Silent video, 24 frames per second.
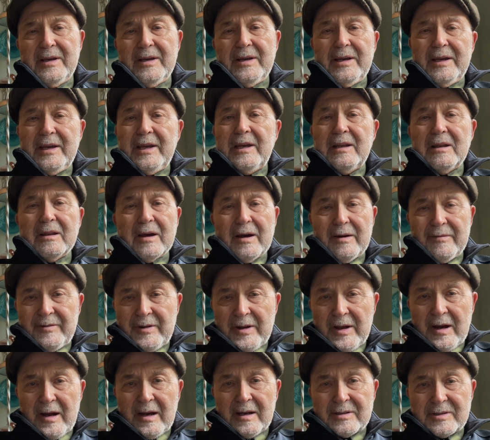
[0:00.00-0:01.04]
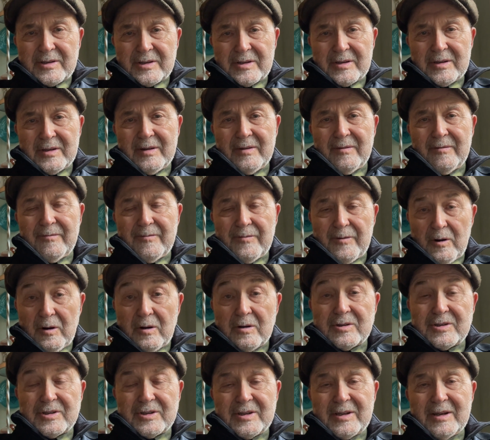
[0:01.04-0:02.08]
He loved us
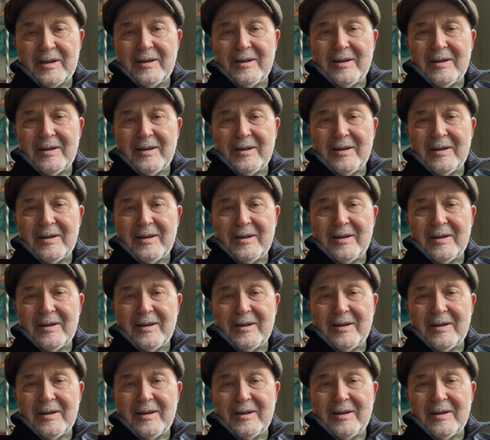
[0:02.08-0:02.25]
first,